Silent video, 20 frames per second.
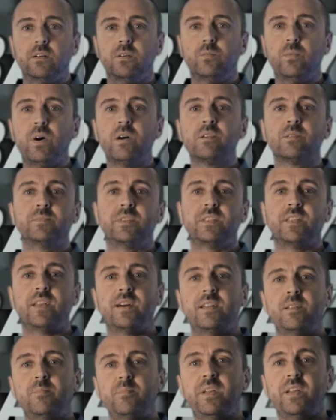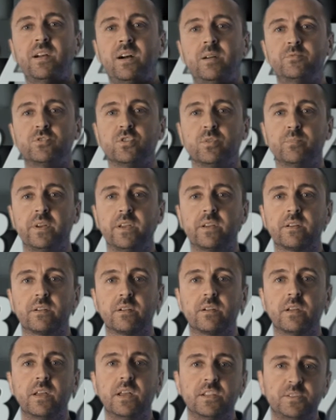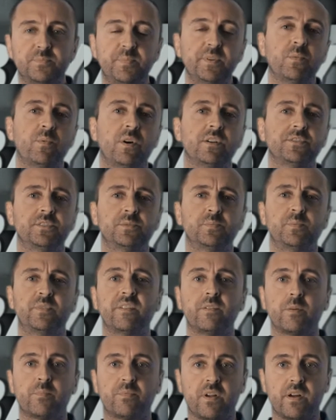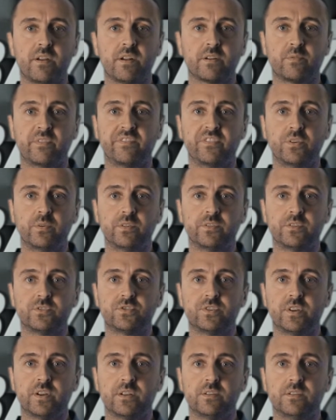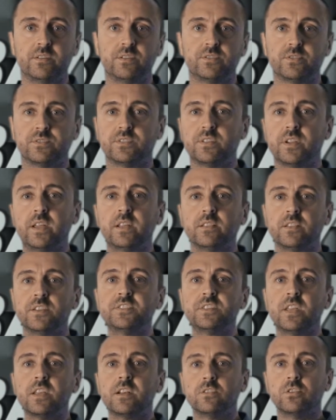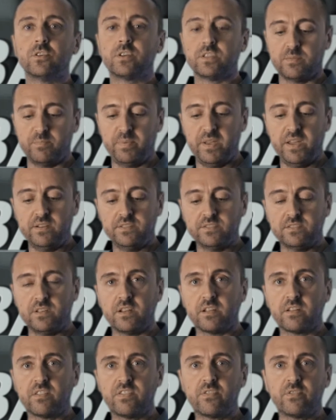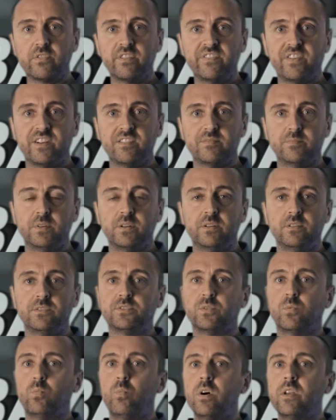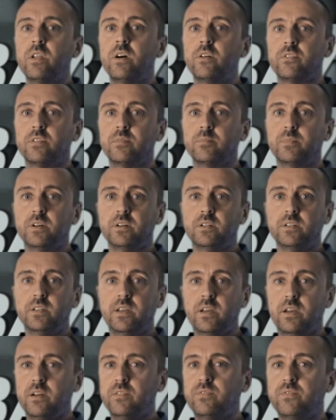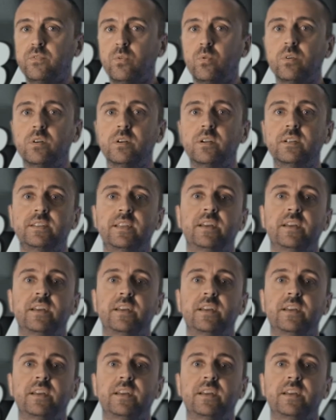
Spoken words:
Welcome to the Edit Bay, I'm Joe Baker. It's been a while since we've done a product review on this channel, so tonight let's take a look at the Panasonic 35mm to 100mm f4 to